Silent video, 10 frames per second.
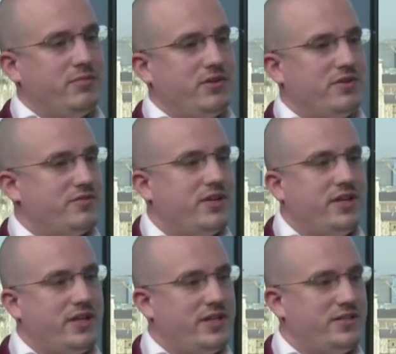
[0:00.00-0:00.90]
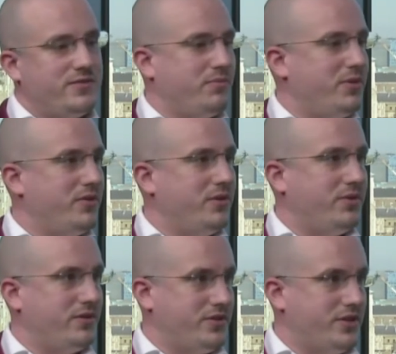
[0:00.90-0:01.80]
because regulators were built
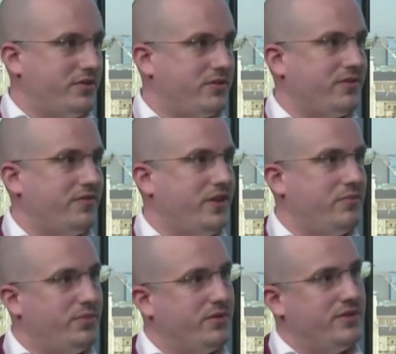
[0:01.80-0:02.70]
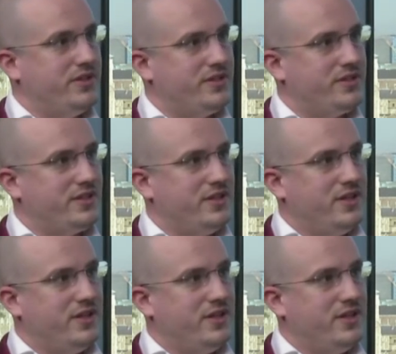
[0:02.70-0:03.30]
upon geography and borders.